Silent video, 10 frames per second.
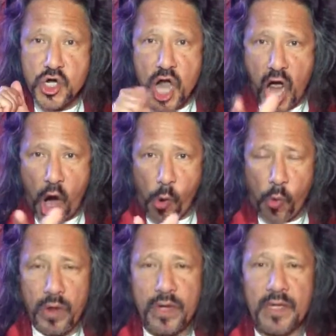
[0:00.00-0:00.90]
No!
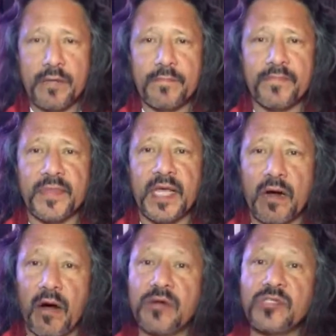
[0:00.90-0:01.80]

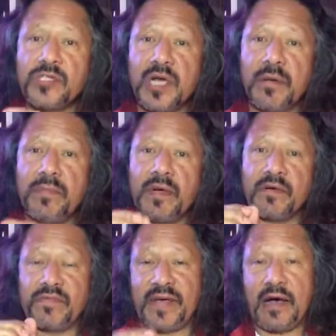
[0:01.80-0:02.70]
There are some
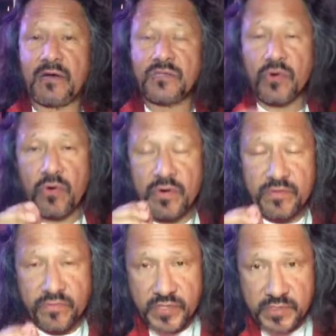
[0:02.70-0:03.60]
fouls or
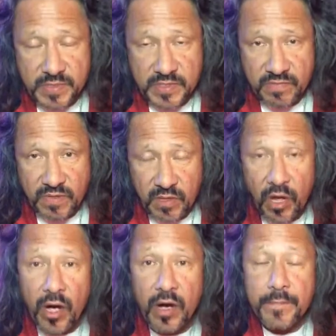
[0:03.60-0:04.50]
infringements of the
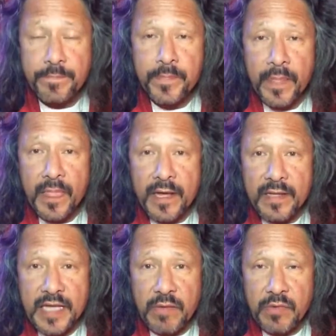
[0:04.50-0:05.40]
law
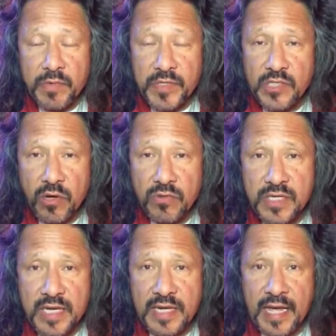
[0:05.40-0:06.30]
that would
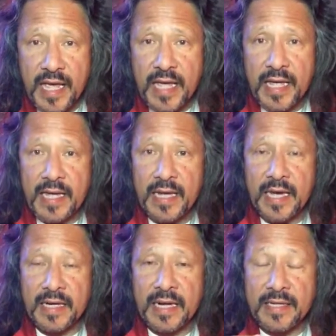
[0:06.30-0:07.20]
result in
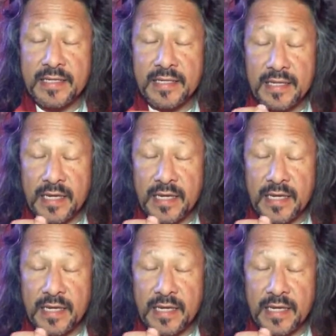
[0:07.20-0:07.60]
an